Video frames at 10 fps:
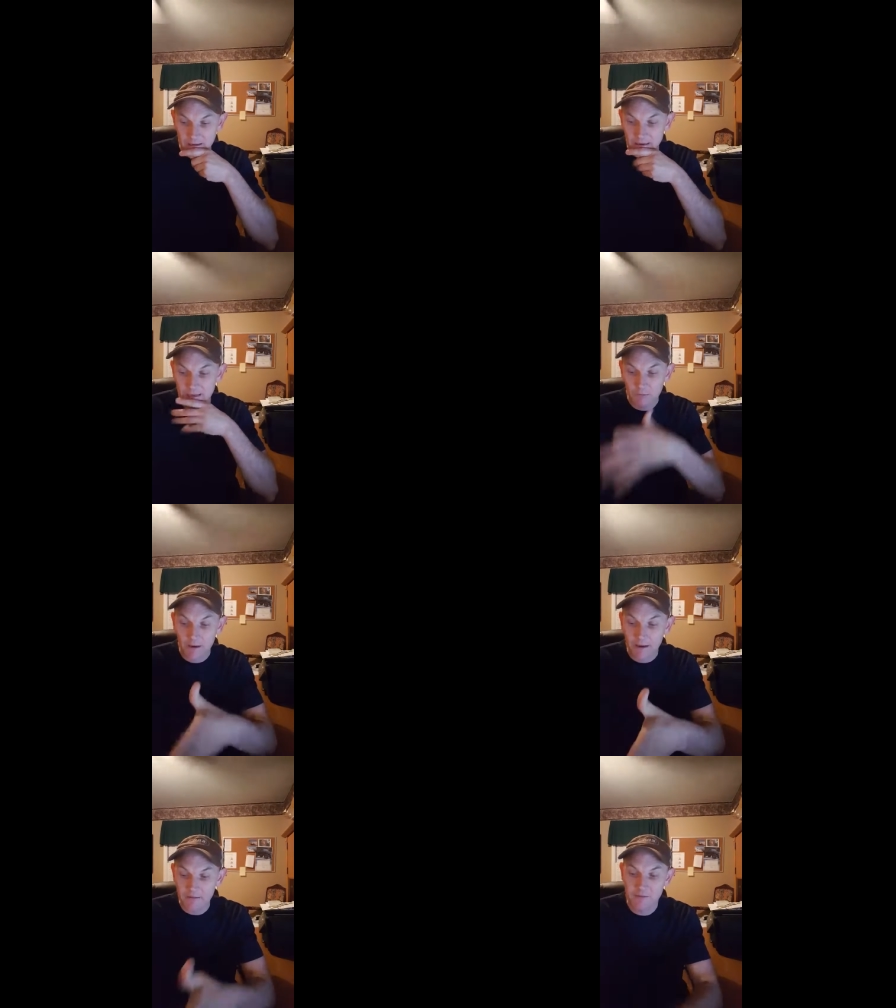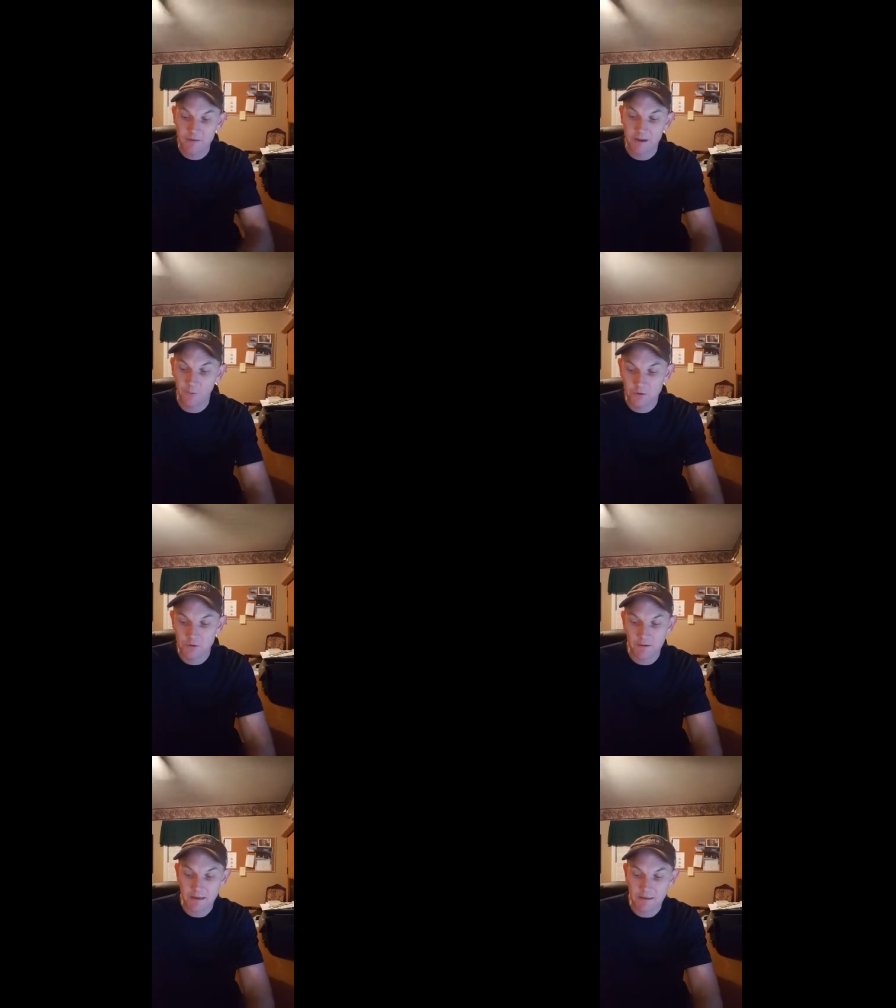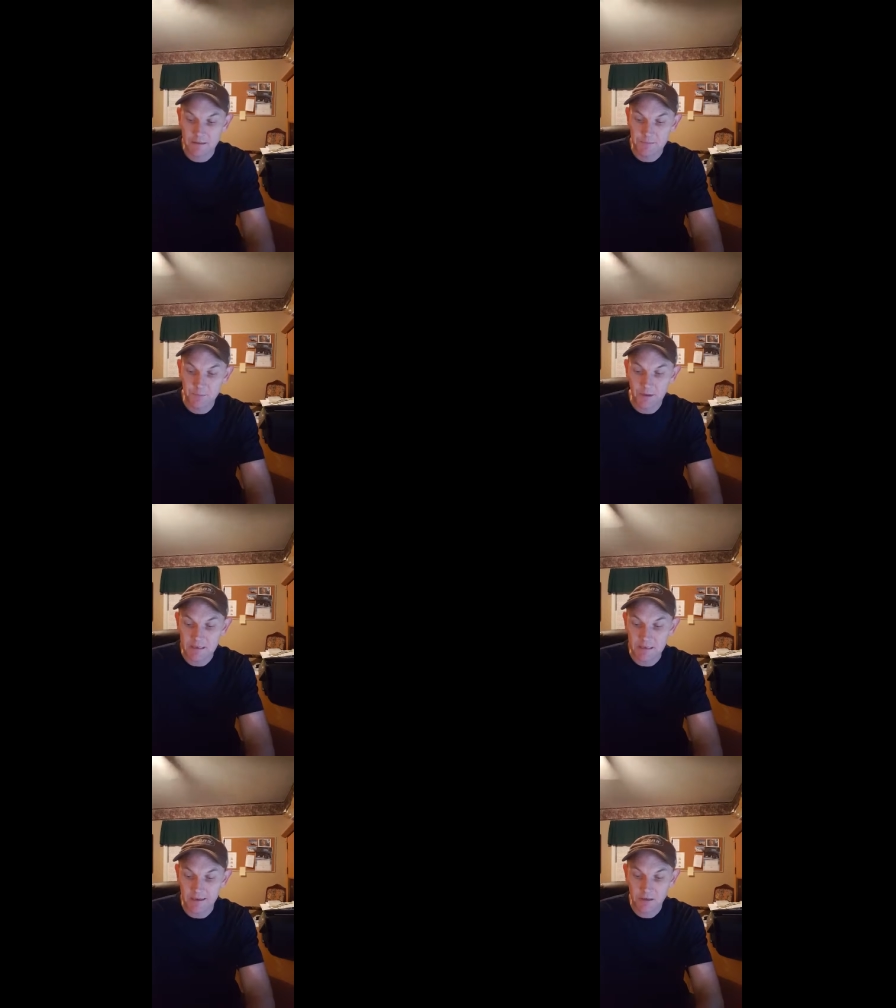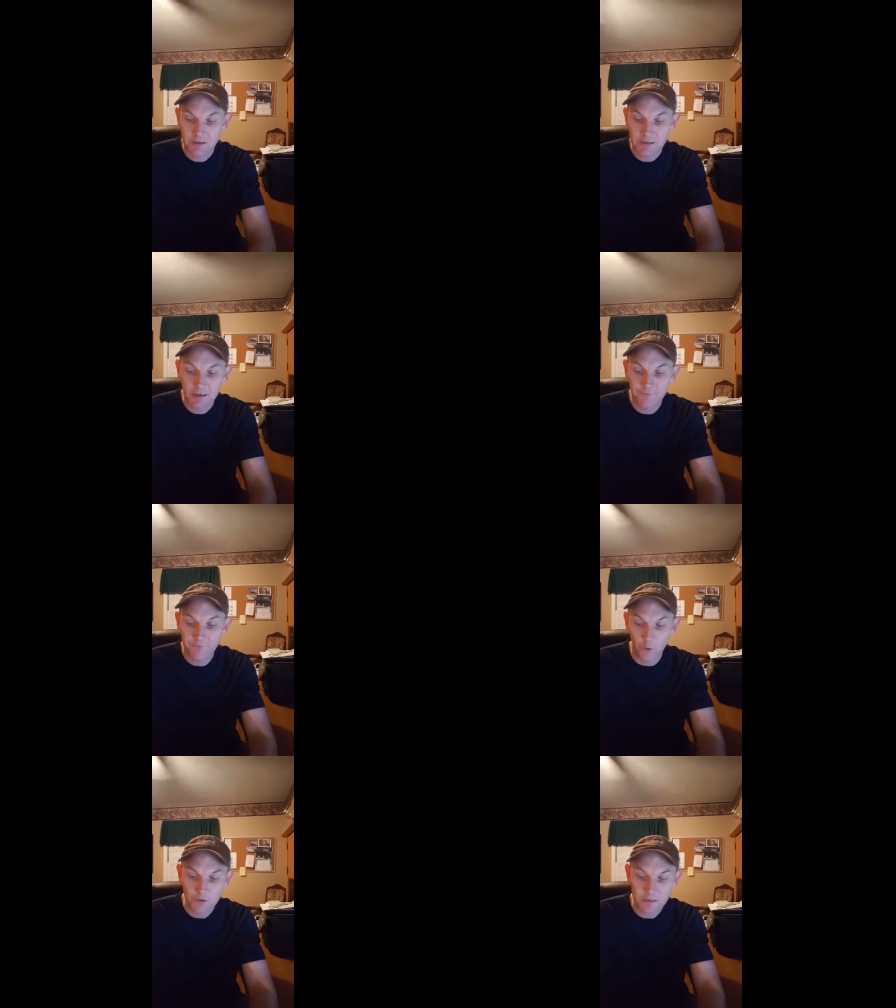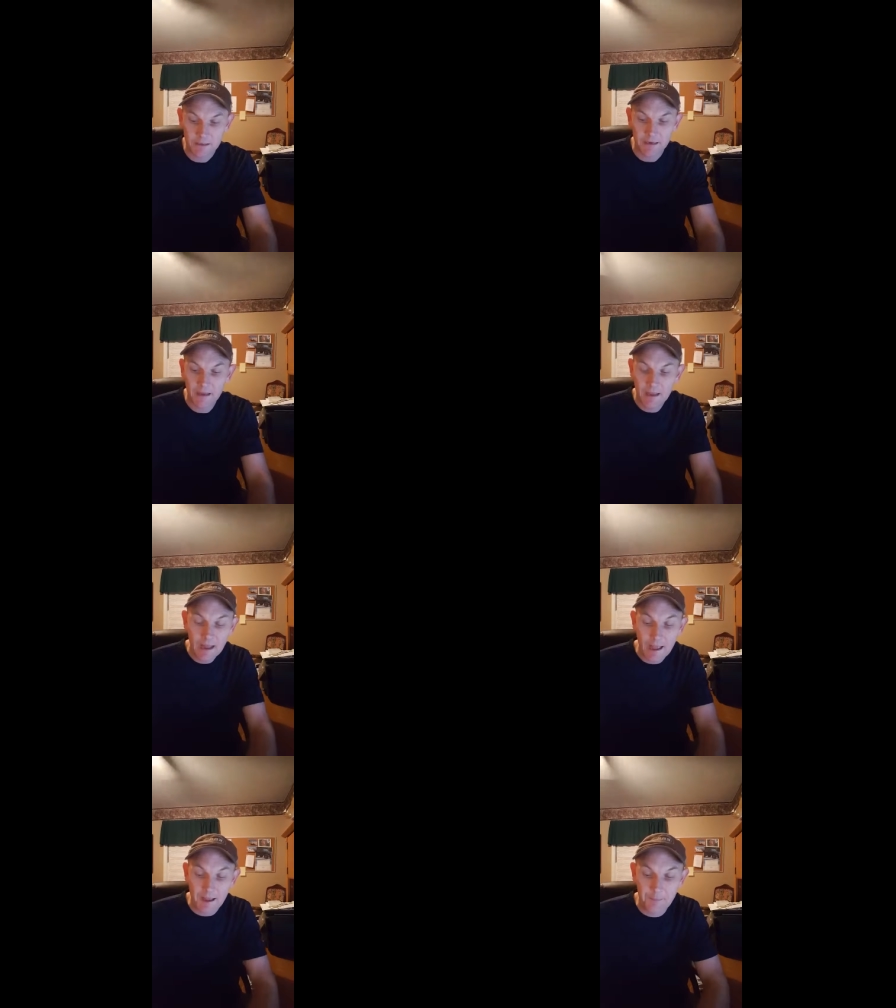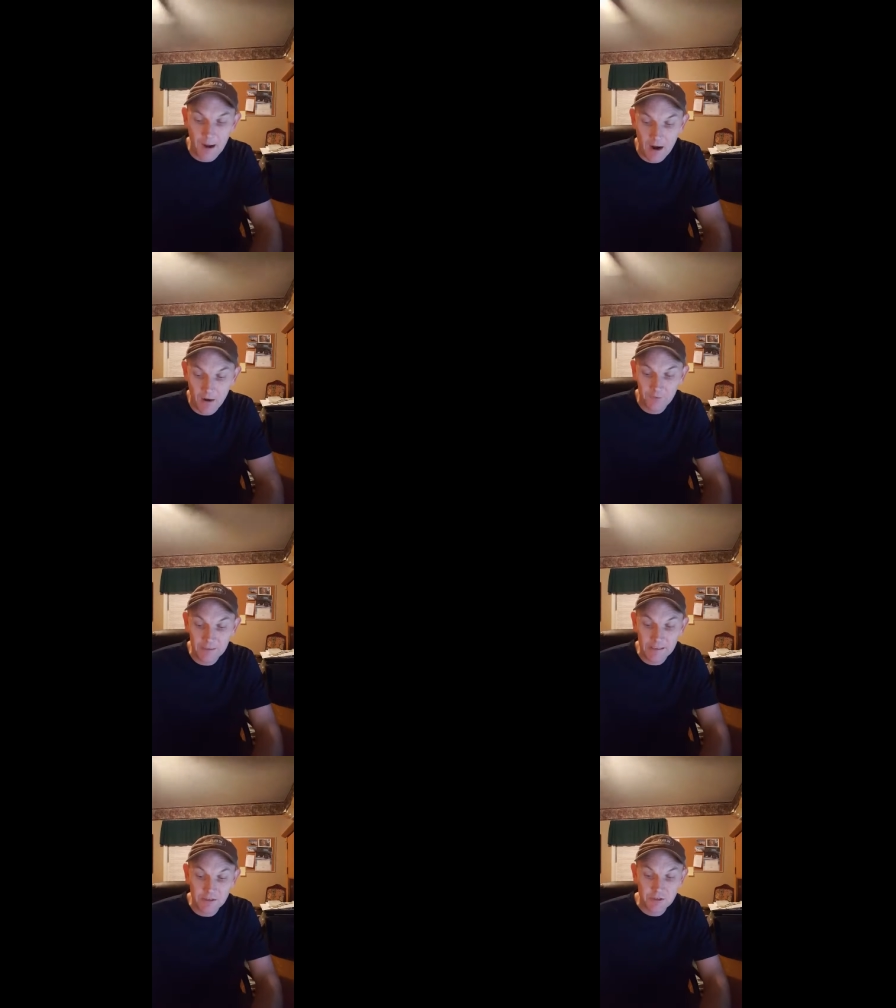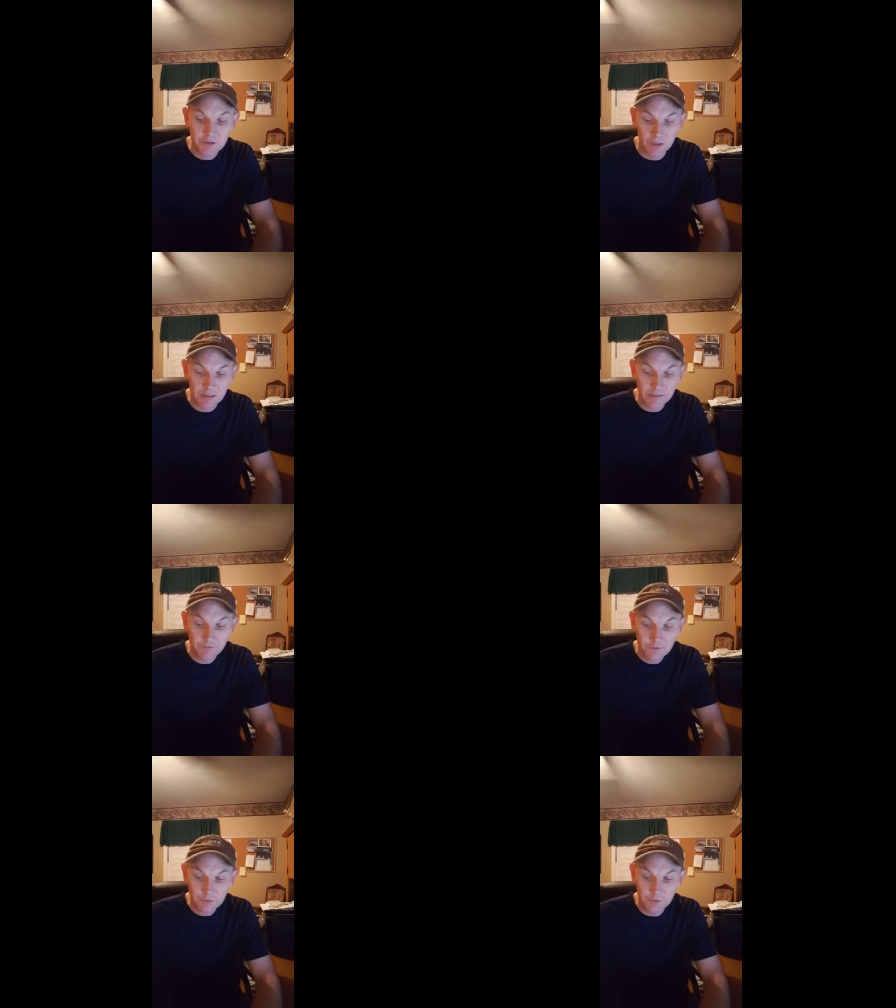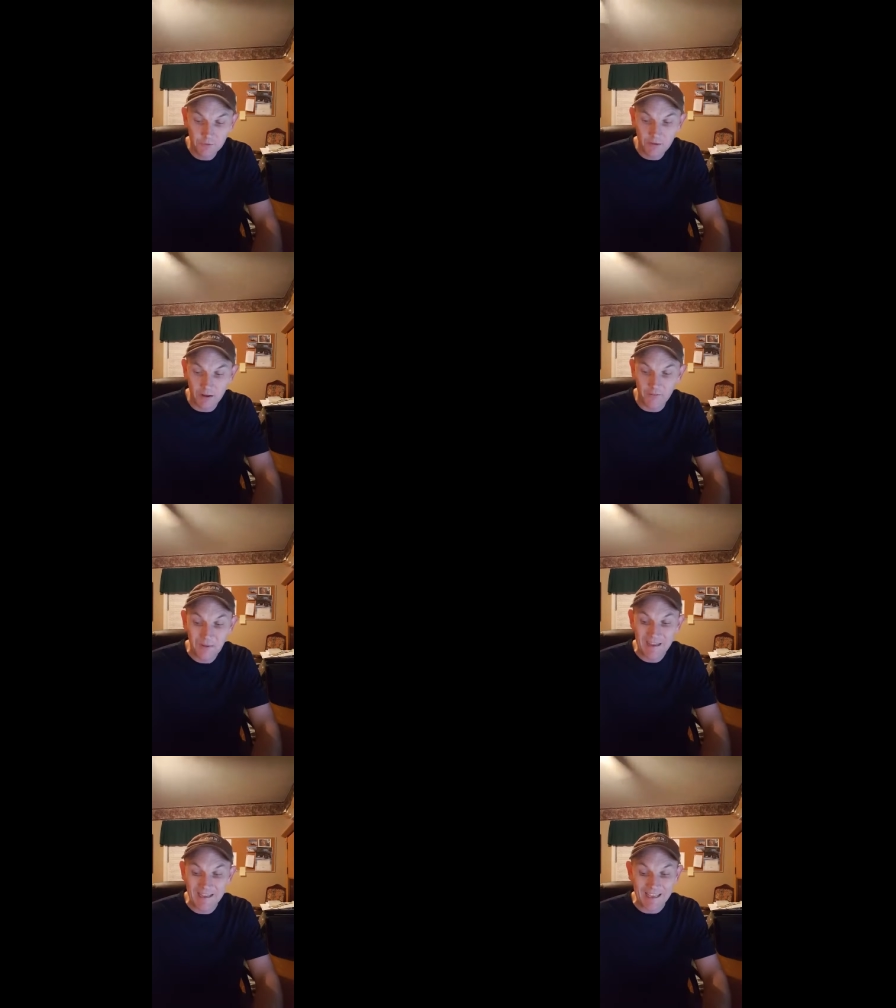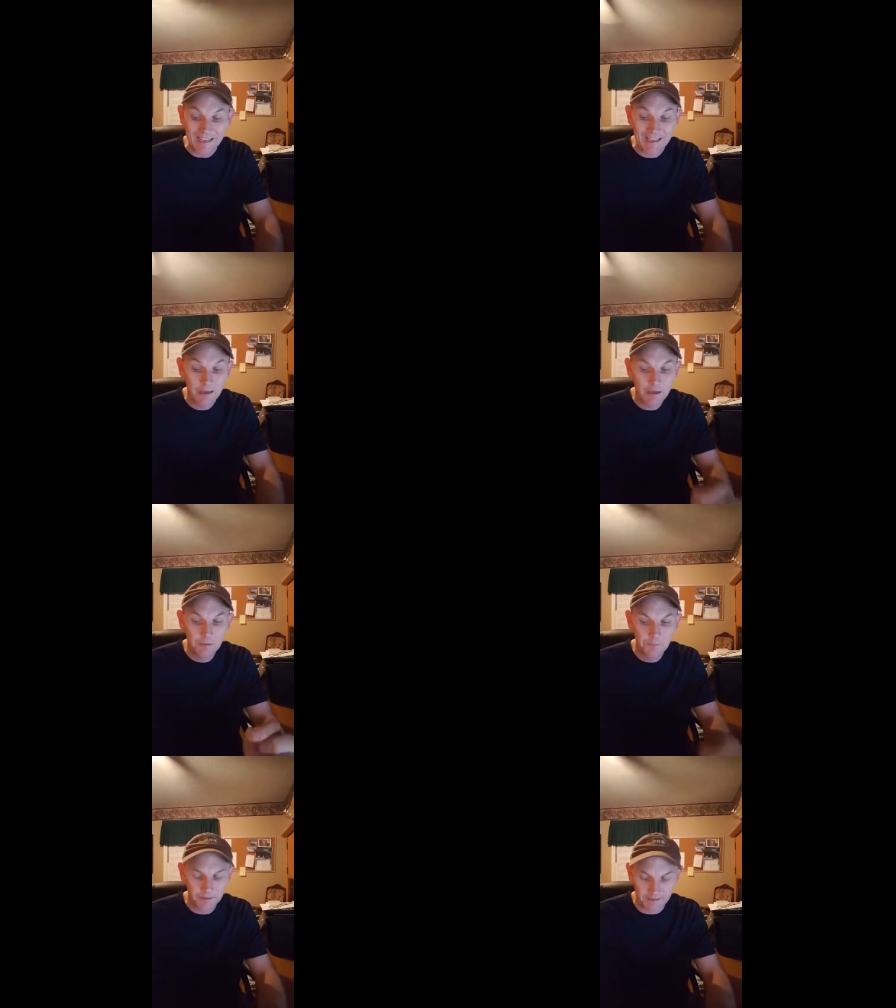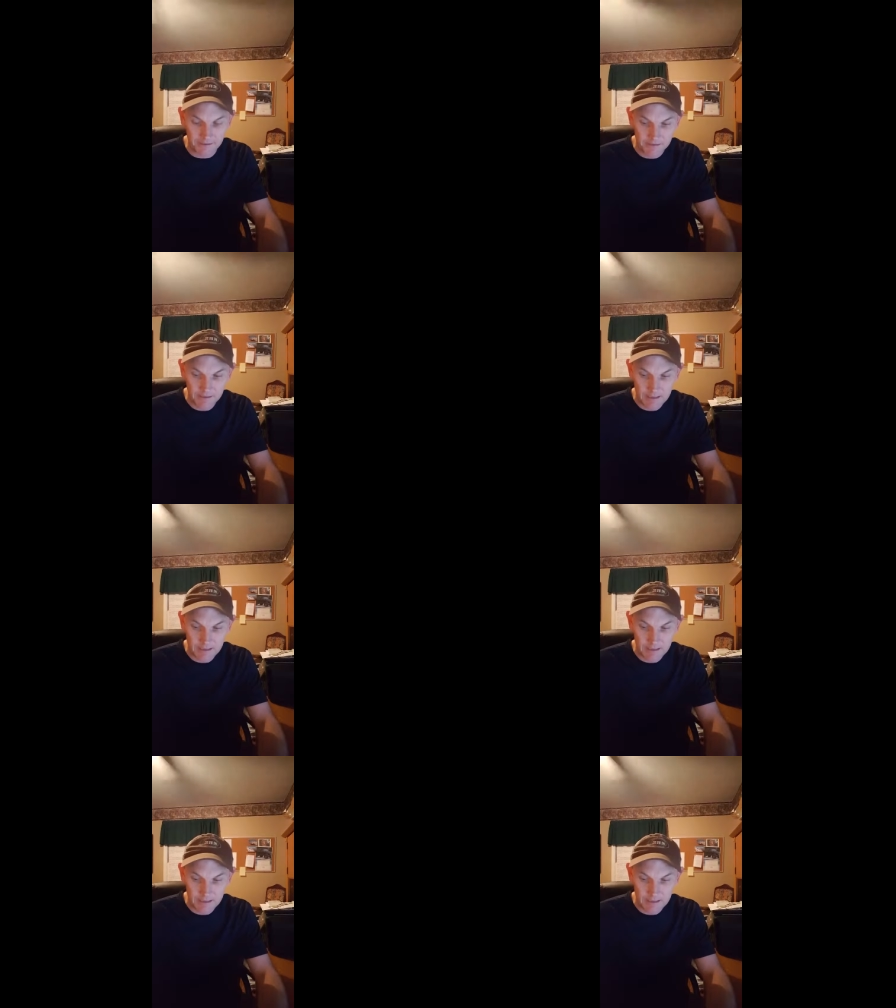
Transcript: And he and Jeff Olson writes in his book, he said, "Here's the unfortunate and powerfully destructive truth of being incomplete.